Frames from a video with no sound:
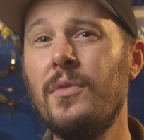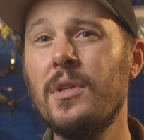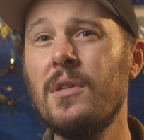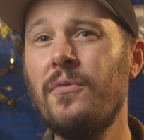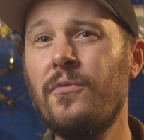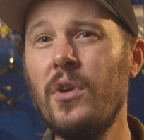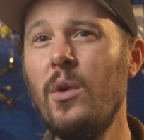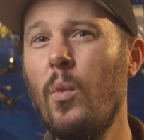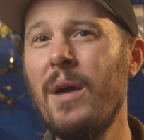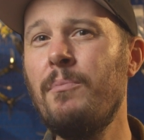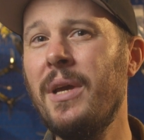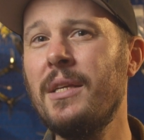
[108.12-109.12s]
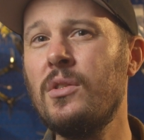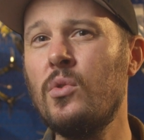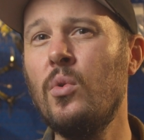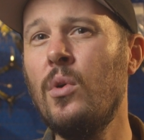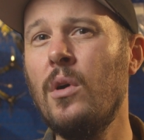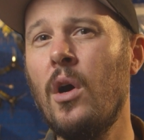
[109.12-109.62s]
There's a free web-based
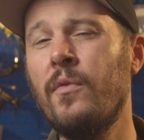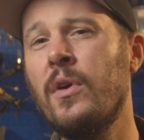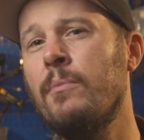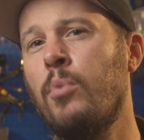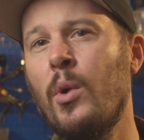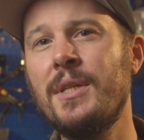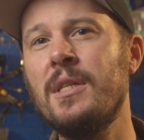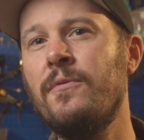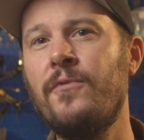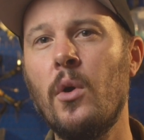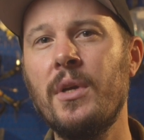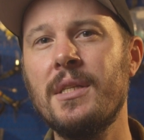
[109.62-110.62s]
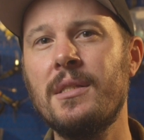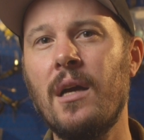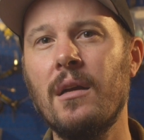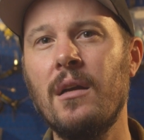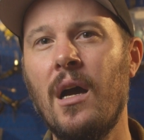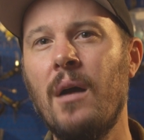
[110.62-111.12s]
tool over at
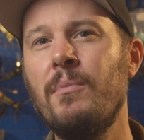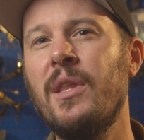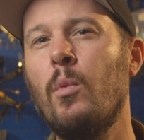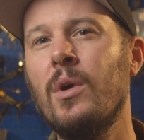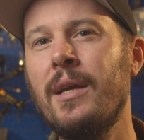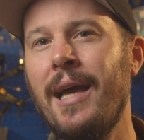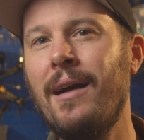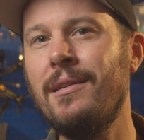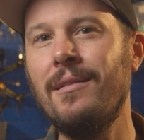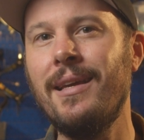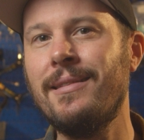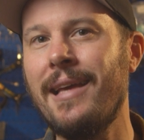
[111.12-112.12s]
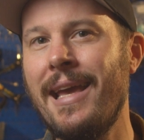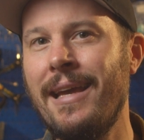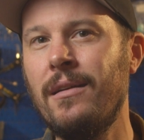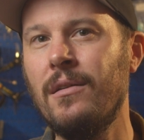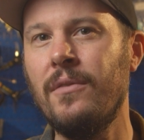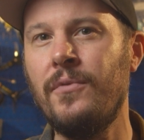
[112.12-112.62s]
pointsandfocus.com that will calculate the
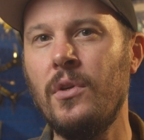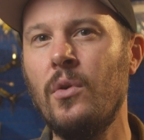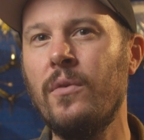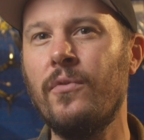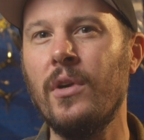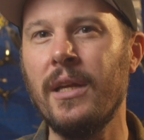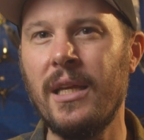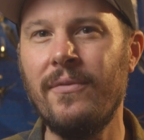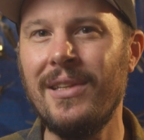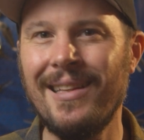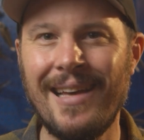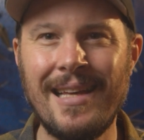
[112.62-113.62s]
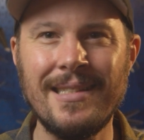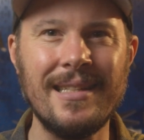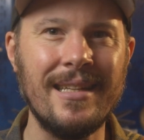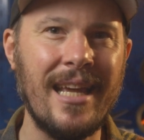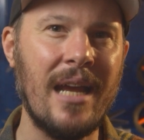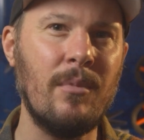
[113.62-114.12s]
angle of view for a given lens
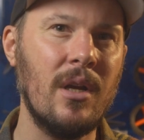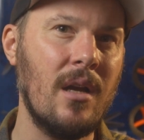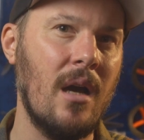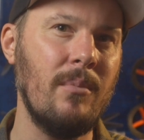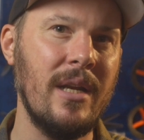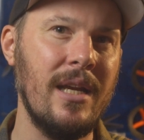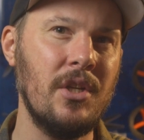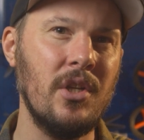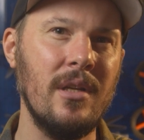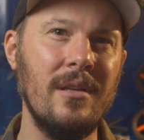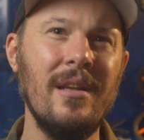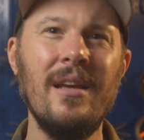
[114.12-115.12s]
and camera combination.